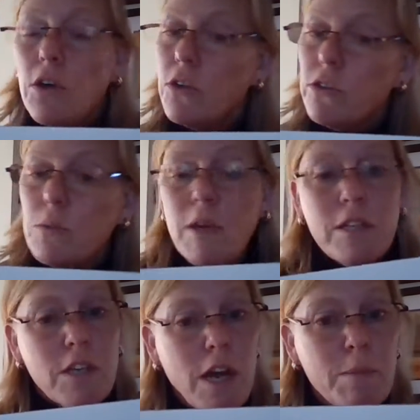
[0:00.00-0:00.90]
you
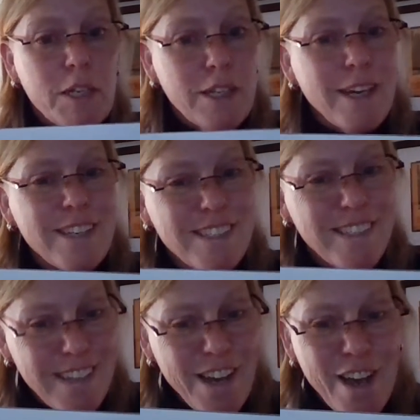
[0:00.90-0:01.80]
spent time in class
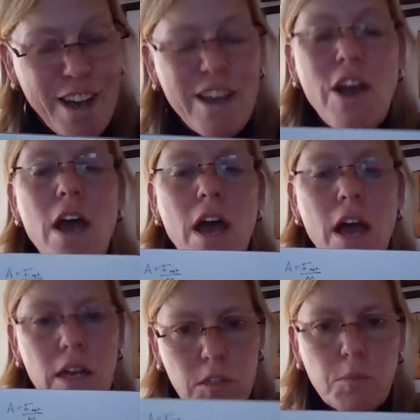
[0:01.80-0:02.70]
today
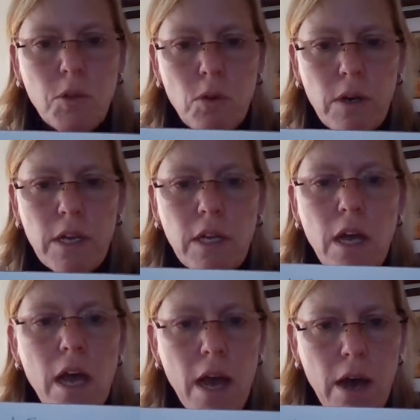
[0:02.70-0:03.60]

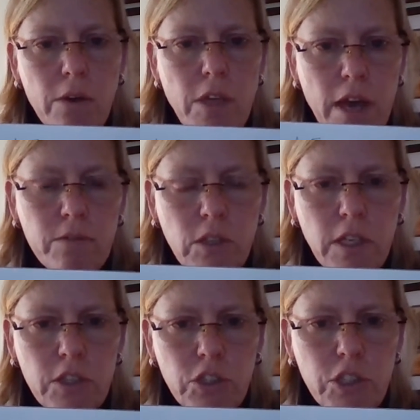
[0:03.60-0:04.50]
exploring how that
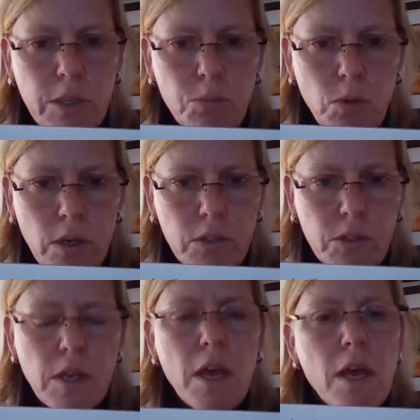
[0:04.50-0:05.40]
relationship
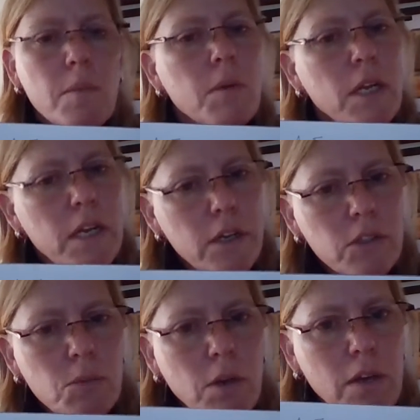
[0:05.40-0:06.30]
works. But
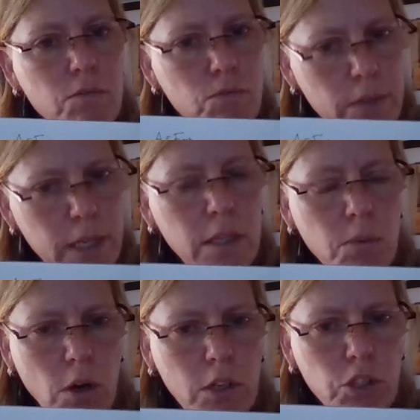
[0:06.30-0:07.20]
here's what I really
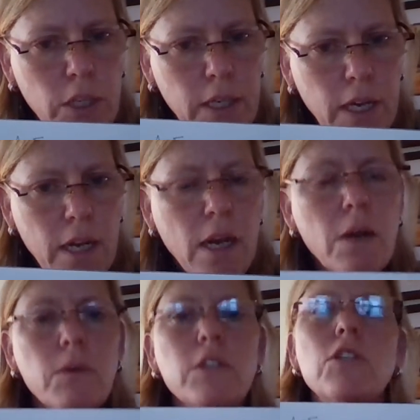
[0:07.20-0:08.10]
want you to get.
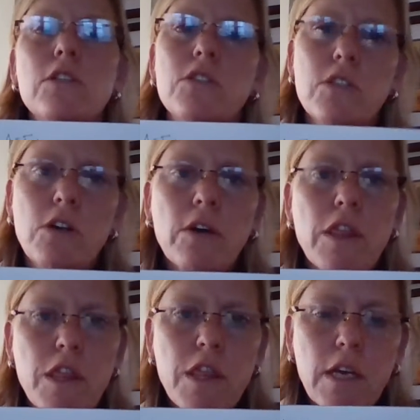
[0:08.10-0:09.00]
I want you to
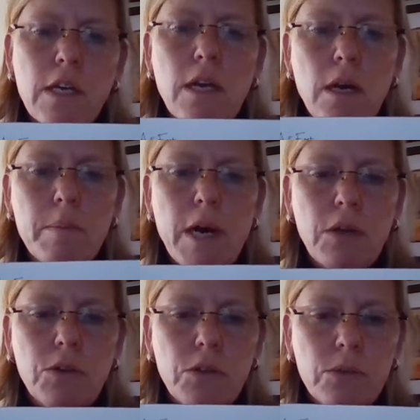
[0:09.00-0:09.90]
start thinking
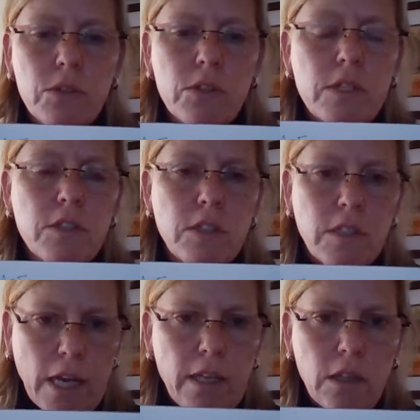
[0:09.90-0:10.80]
about Newton's
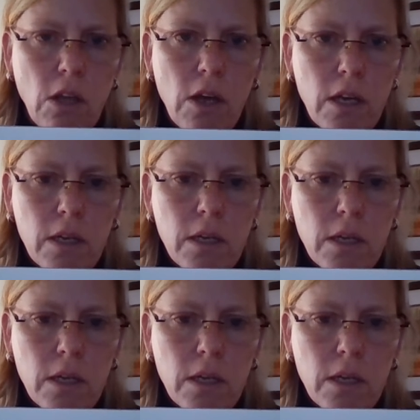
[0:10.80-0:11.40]
second law